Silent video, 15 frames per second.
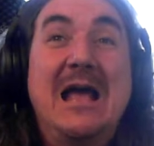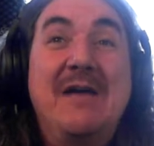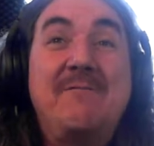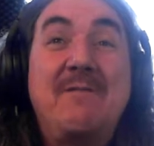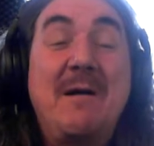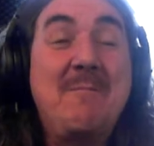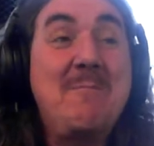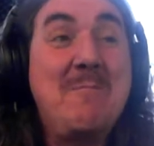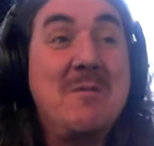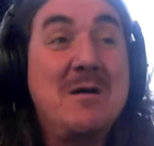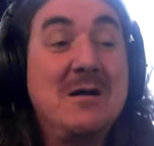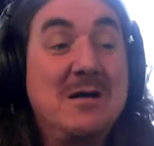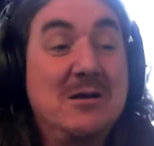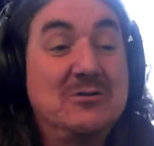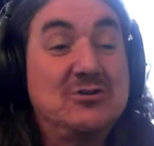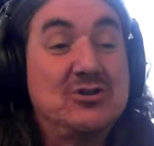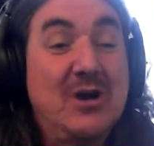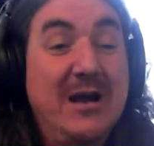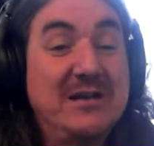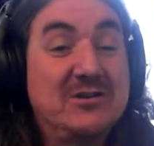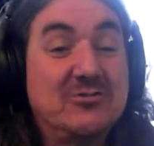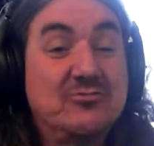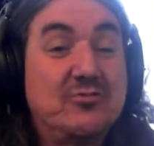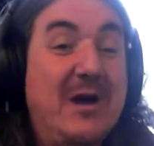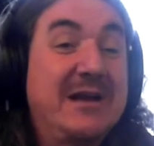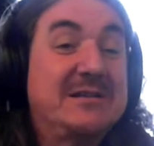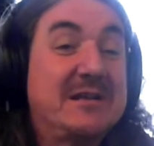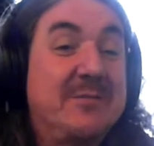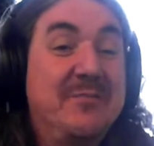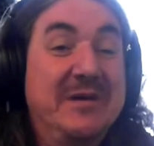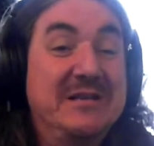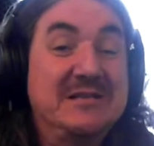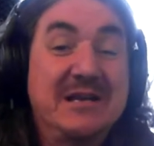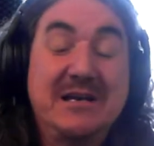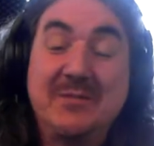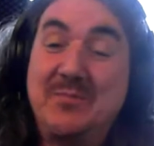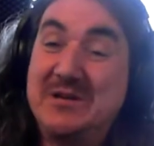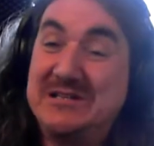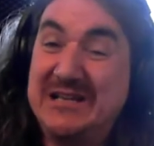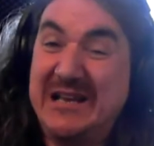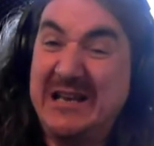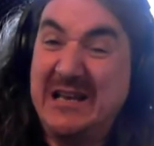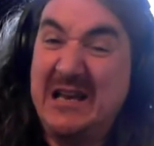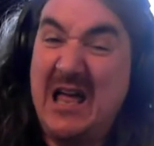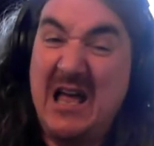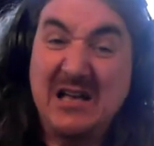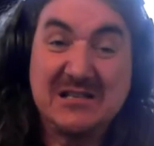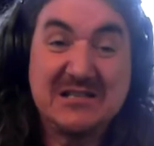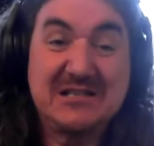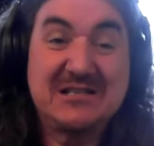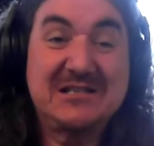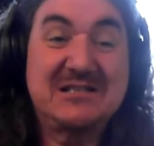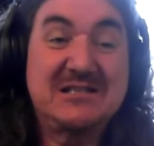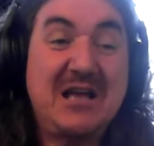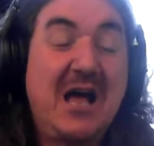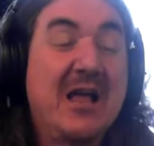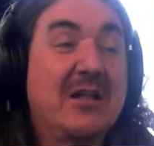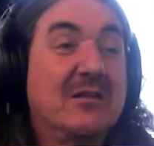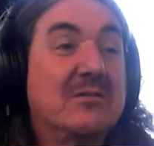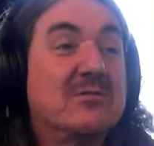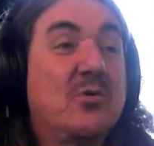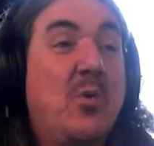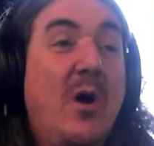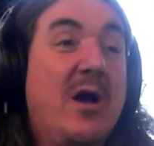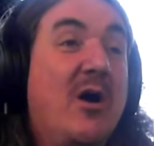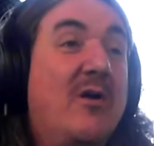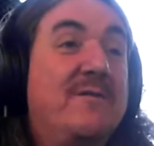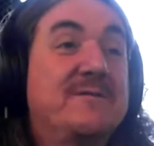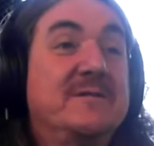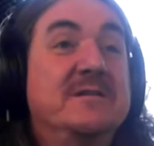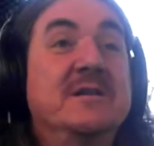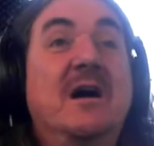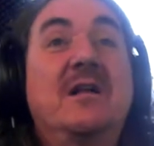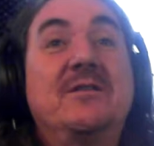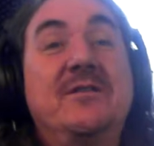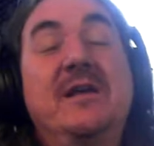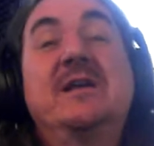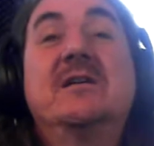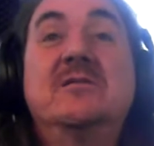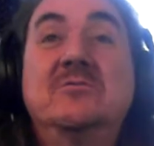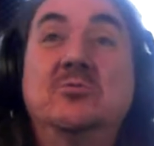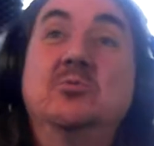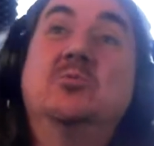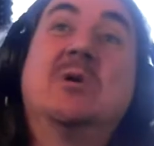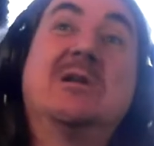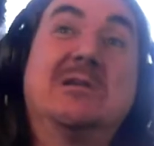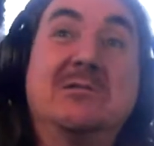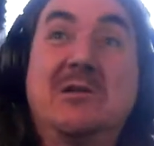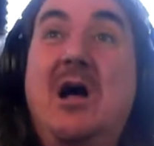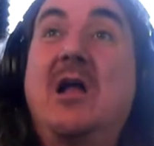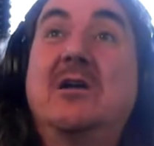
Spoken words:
If I'm trying to write a piece in a particular style, quite often I'll think, oh, well,